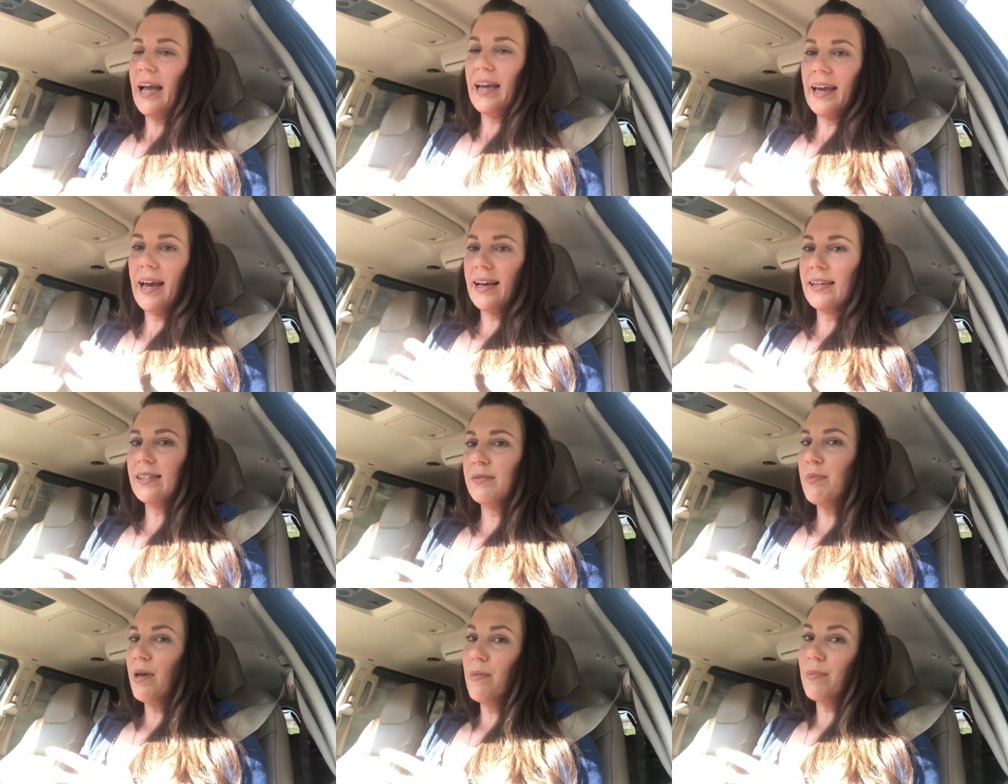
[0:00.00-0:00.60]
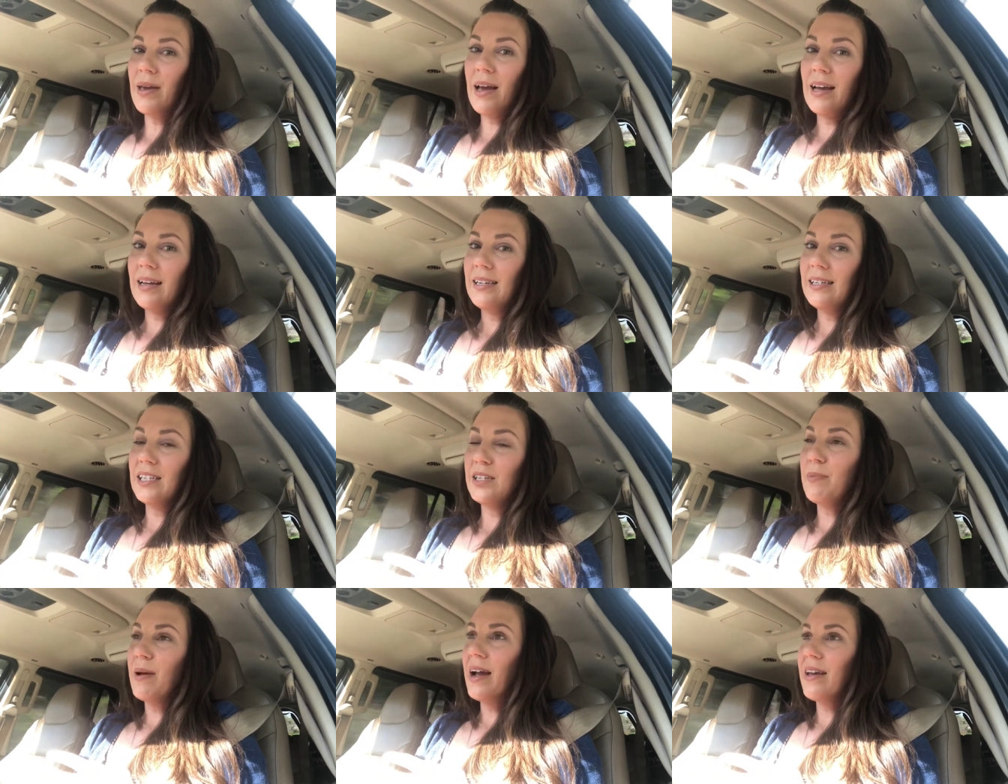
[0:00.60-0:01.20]
guess maybe I need
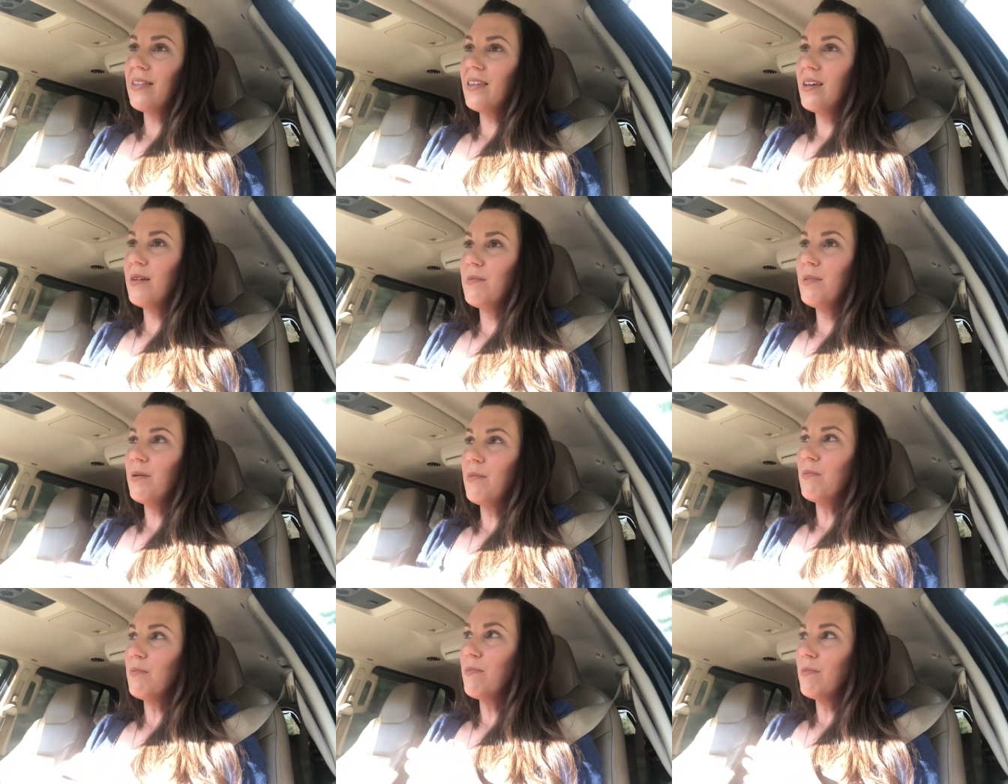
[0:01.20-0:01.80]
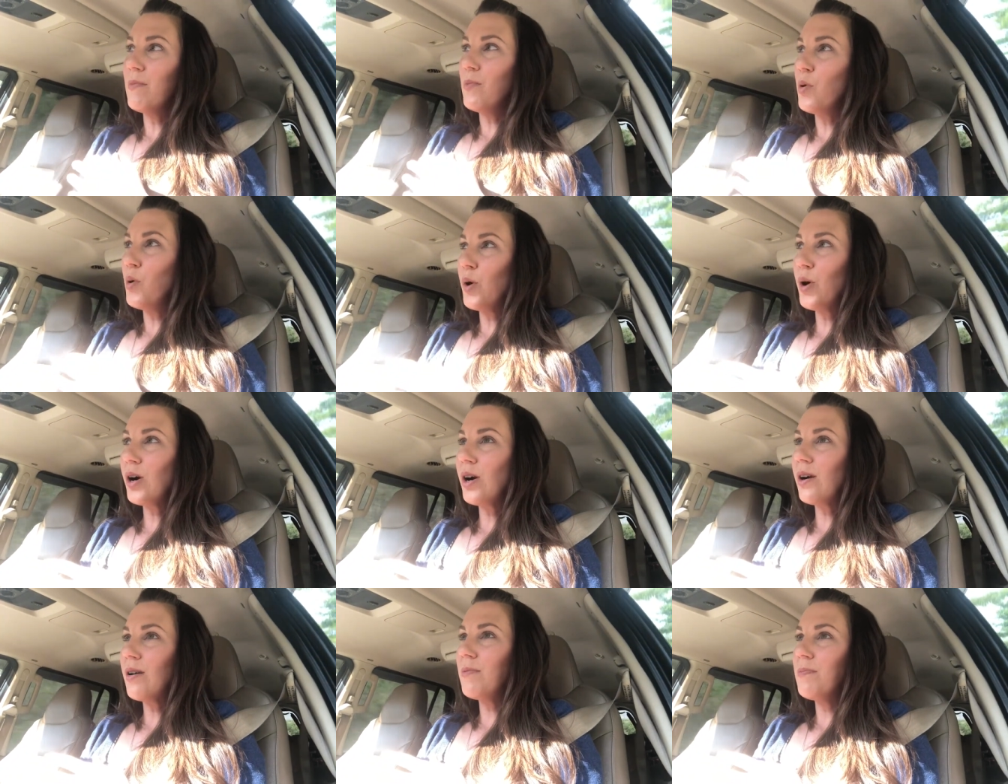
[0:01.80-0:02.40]
to buy them
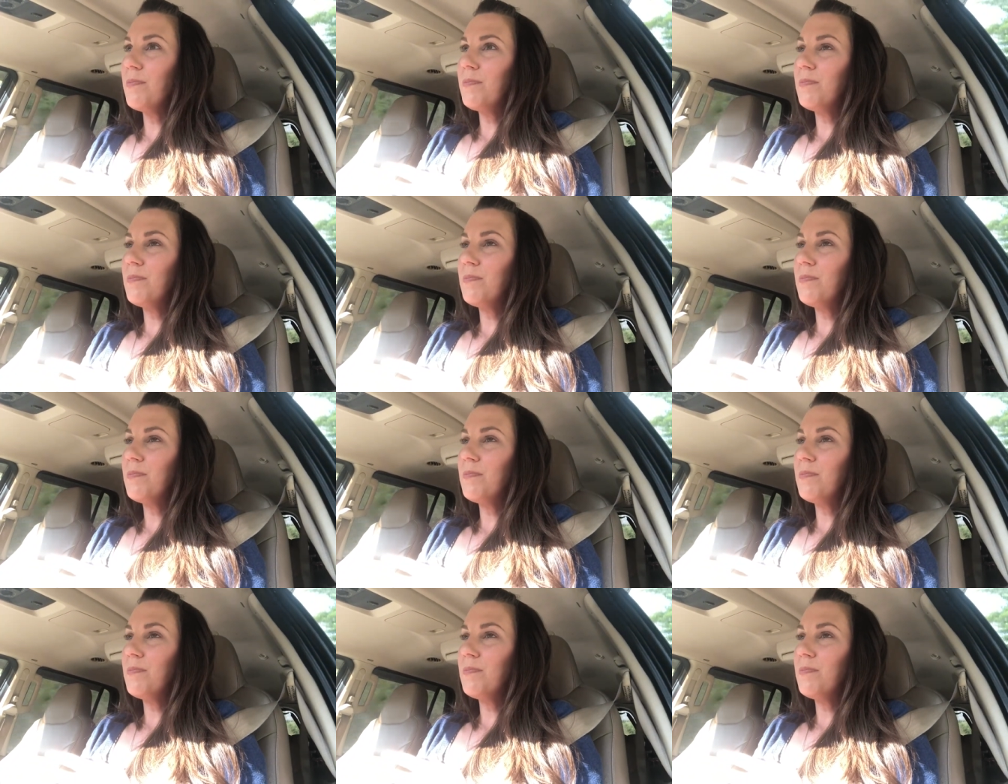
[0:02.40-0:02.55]
more